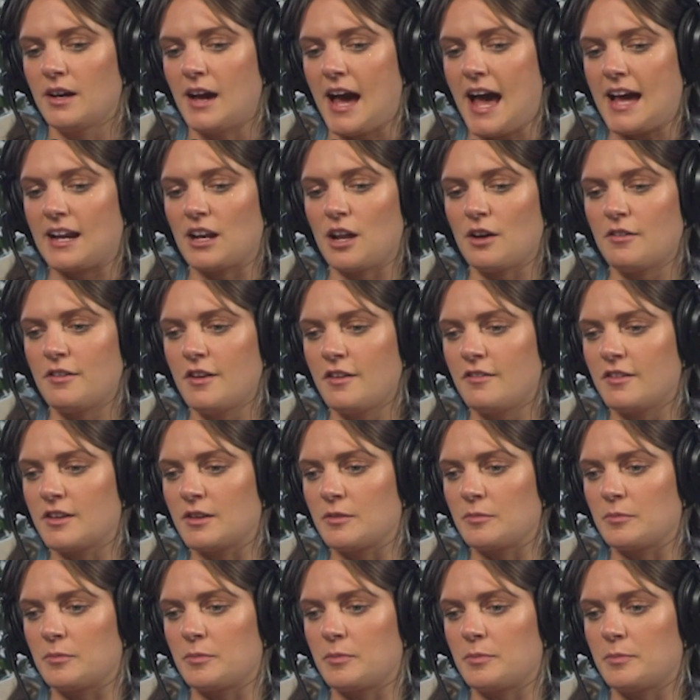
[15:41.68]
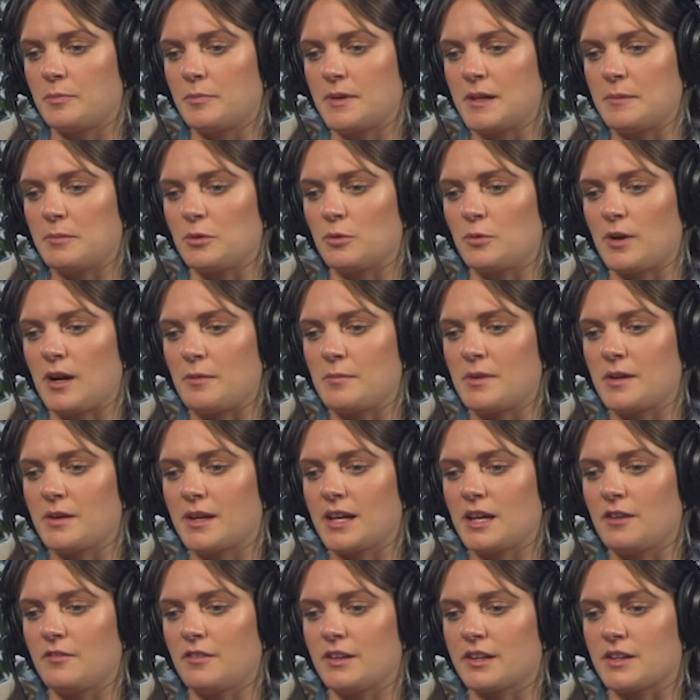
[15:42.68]
love having people around me. I'm
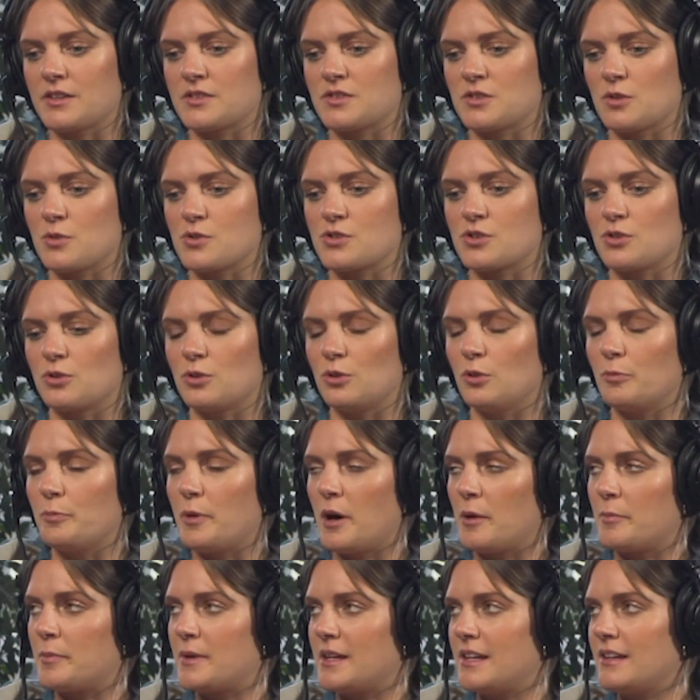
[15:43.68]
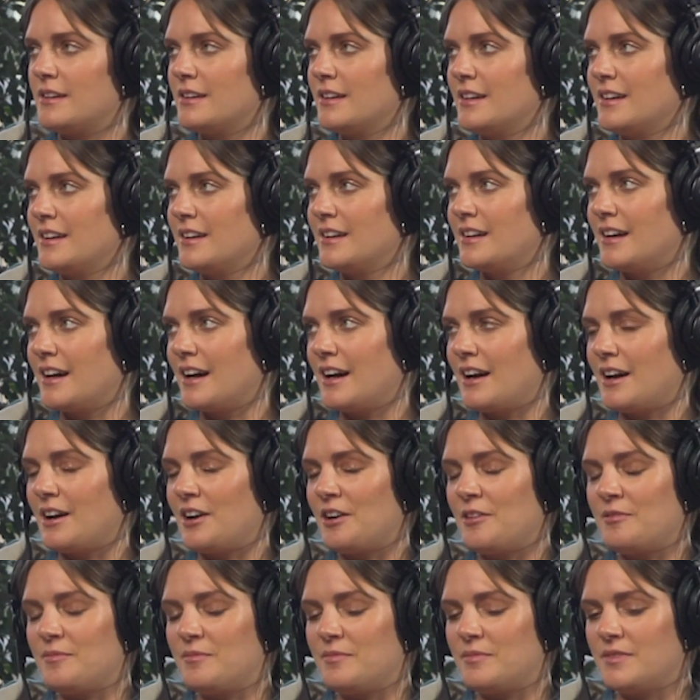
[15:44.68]
kind of like a social puppy.
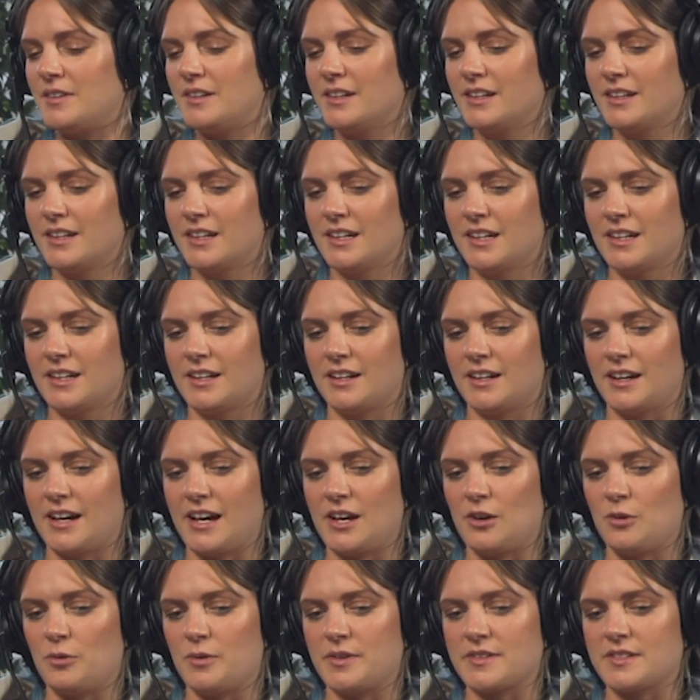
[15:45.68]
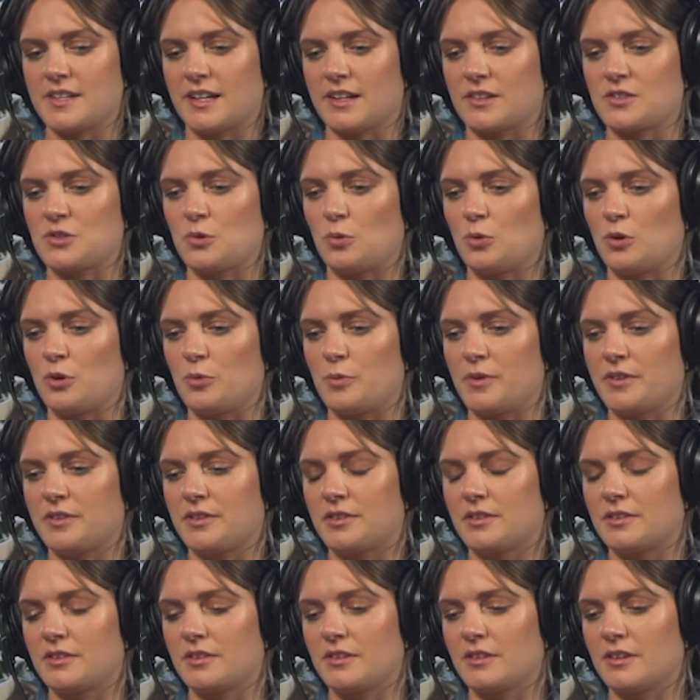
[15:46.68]
I always like tour
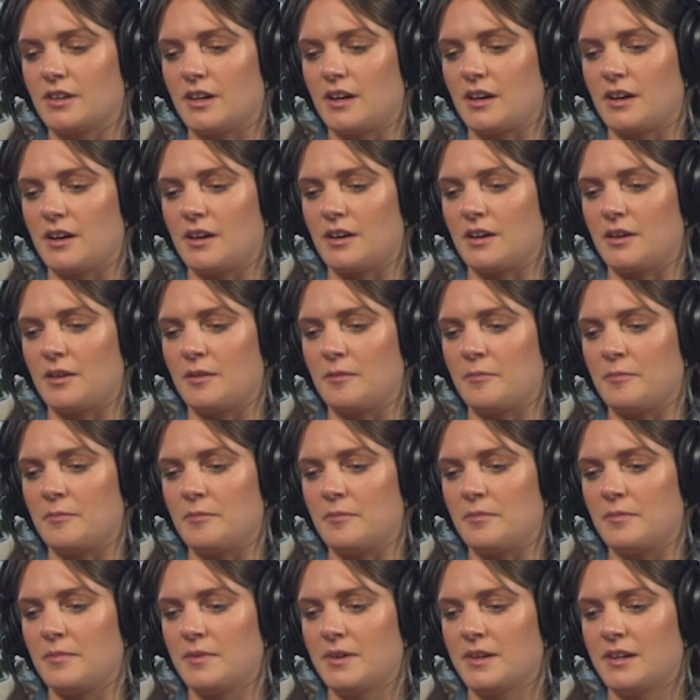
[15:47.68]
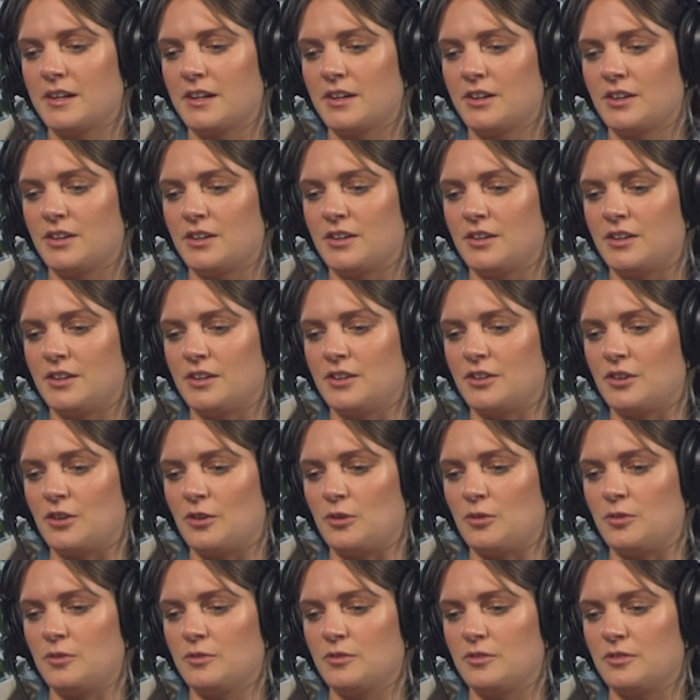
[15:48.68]
with, you
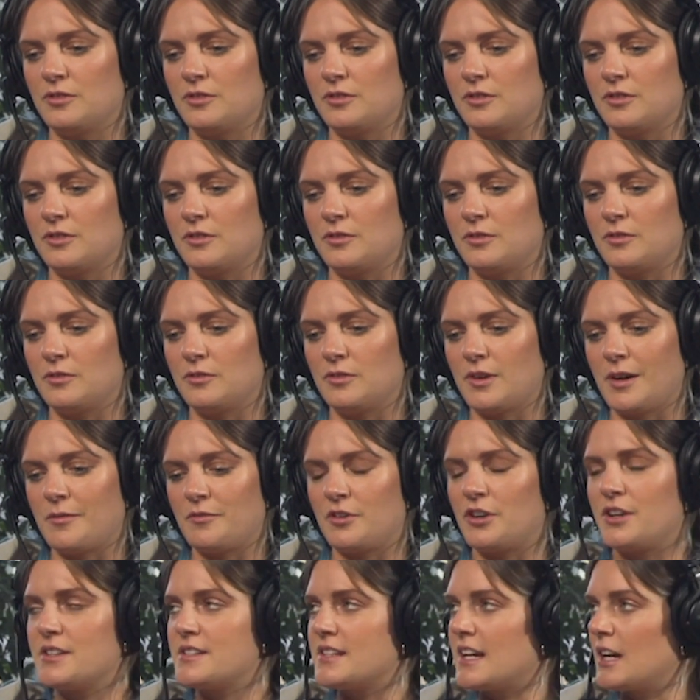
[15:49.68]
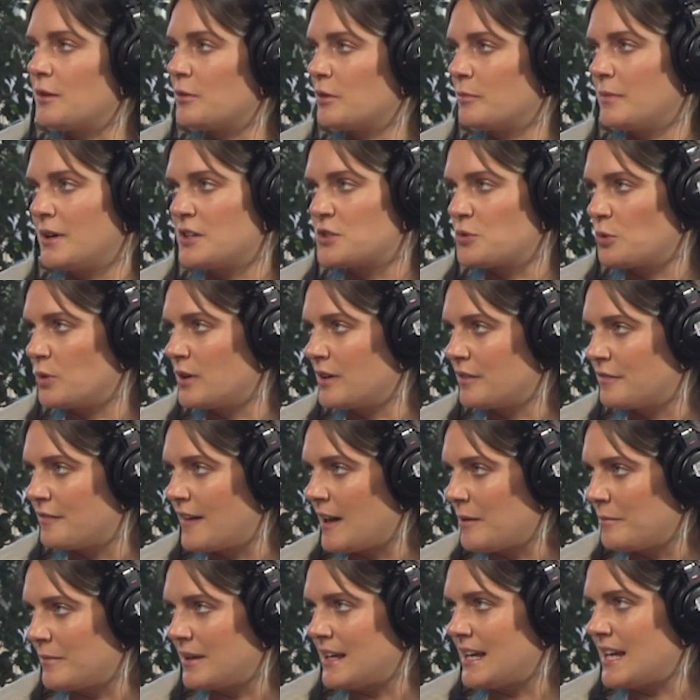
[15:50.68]
know, I'm very tight with my touring
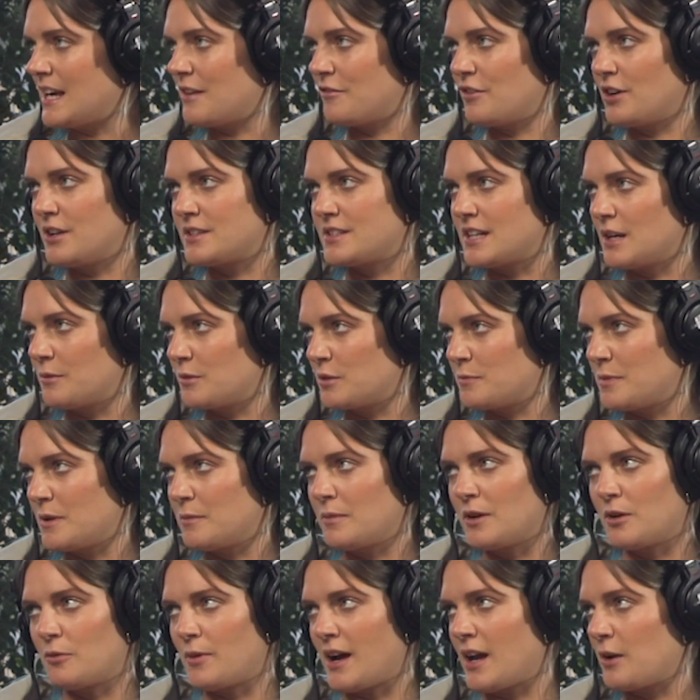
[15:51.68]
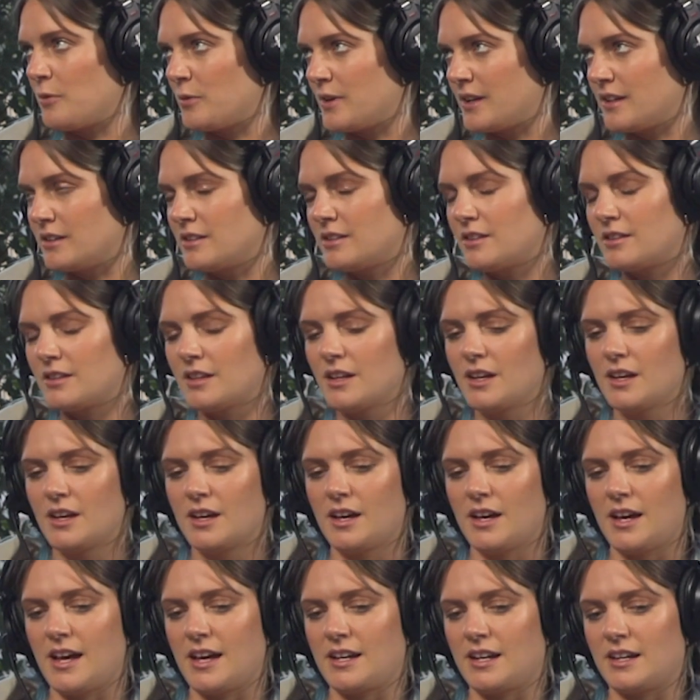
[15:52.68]
family. I'm very tight with the people I write with.
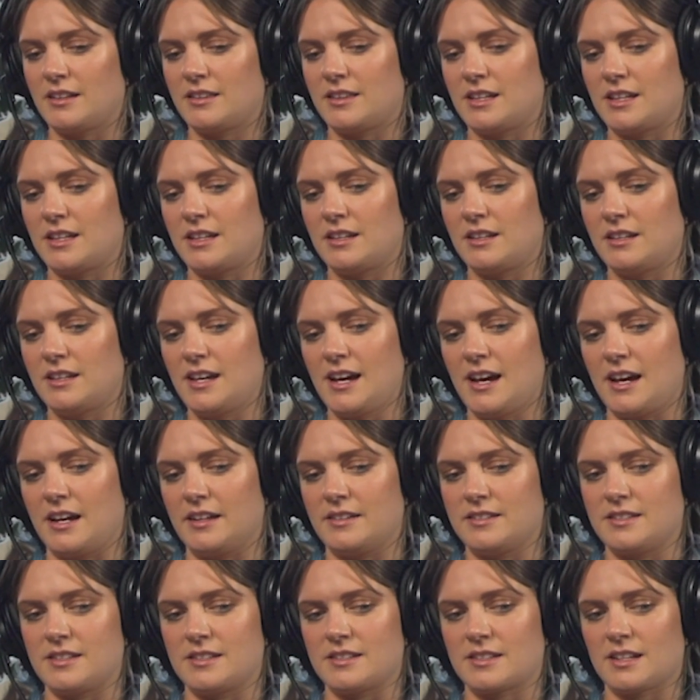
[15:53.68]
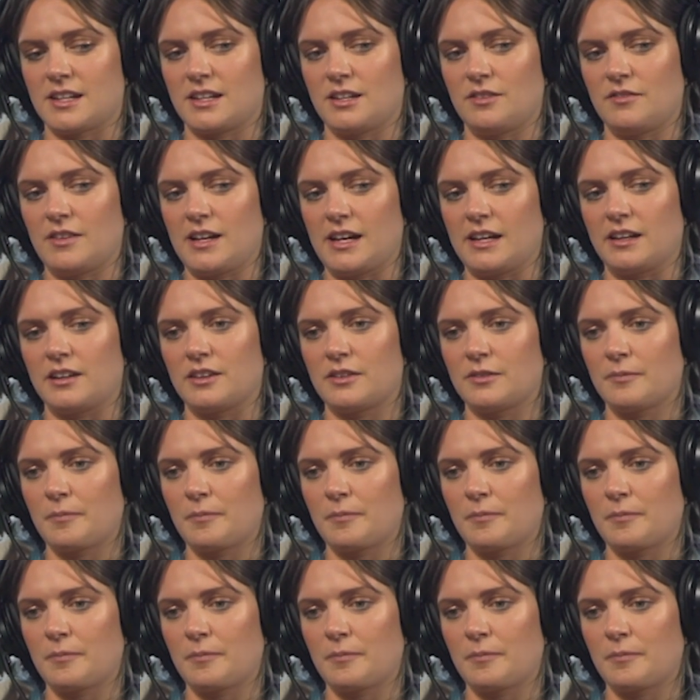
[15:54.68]
And I think, yeah, it's kind of like